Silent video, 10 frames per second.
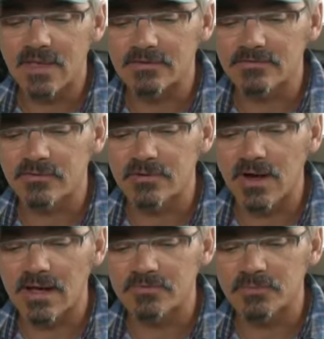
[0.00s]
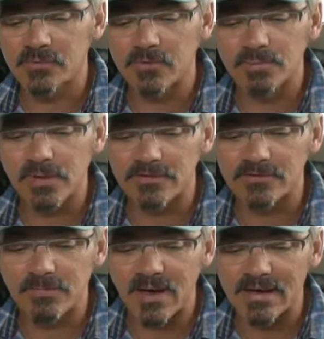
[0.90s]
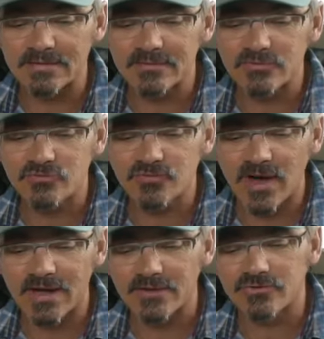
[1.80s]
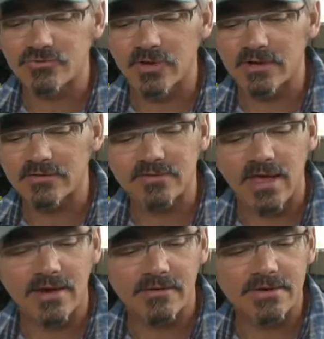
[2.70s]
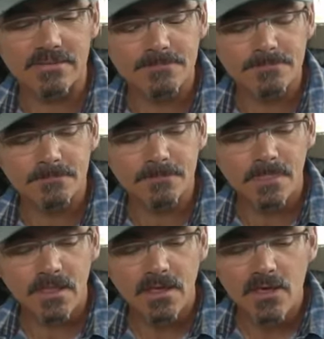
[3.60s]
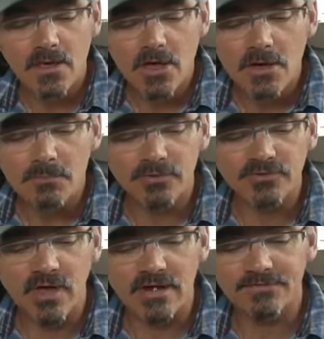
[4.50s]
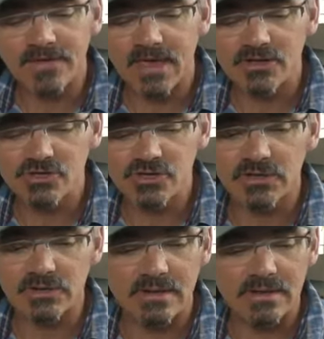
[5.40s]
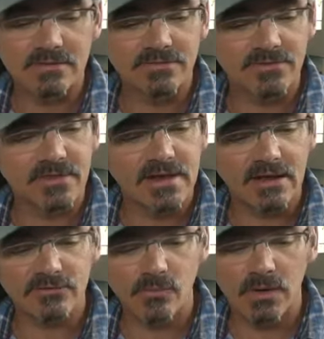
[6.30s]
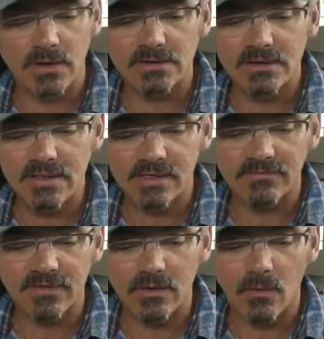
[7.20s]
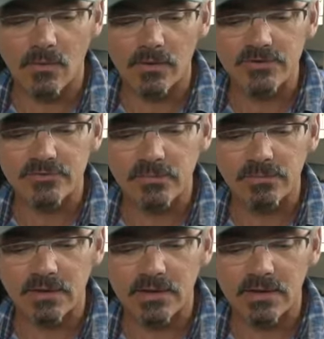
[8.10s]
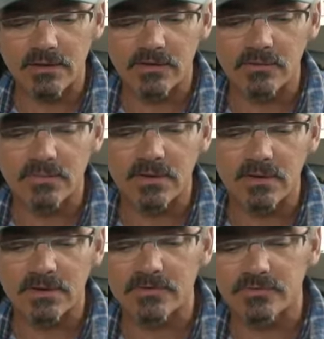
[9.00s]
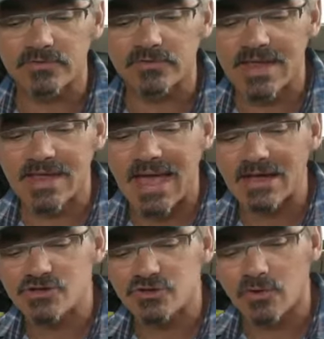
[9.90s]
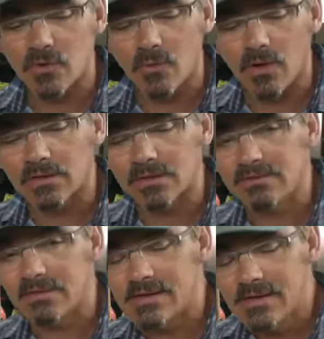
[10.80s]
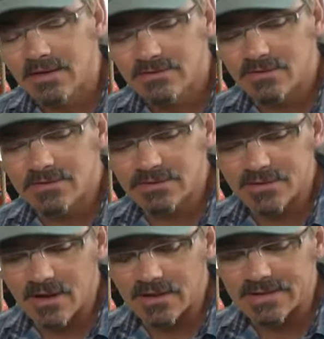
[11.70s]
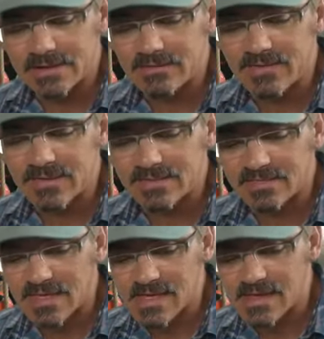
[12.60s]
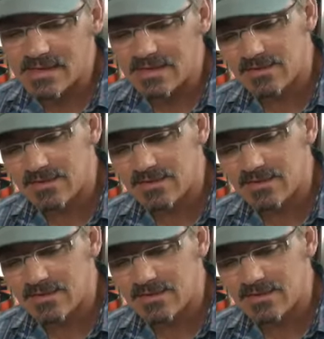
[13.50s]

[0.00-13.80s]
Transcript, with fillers: case, cry has been replaced by fire truck siren. Personification is the next one, giving or attributing a human characteristic, action, or quality to a non living thing.